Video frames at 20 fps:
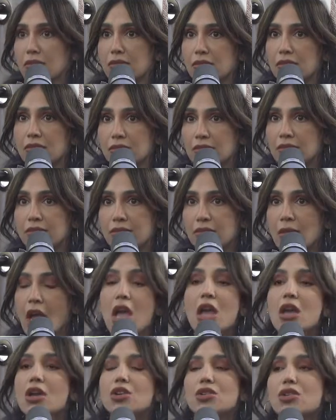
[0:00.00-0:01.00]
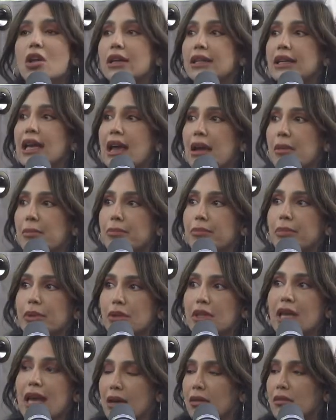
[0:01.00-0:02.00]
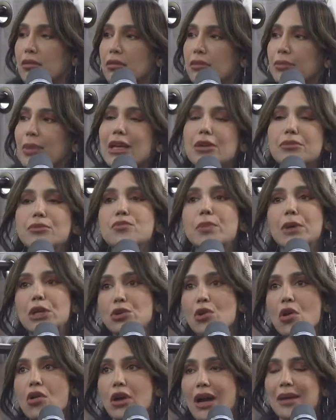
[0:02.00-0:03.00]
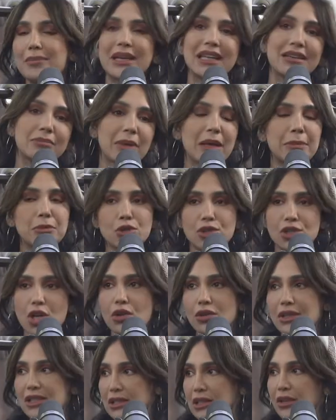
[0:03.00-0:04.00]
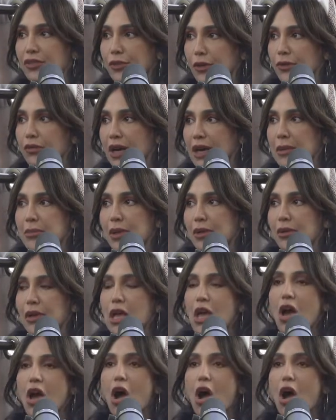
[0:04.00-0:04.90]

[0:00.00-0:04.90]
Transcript: Did add that on as well? No, But no, I mean, people's tone is different, right? But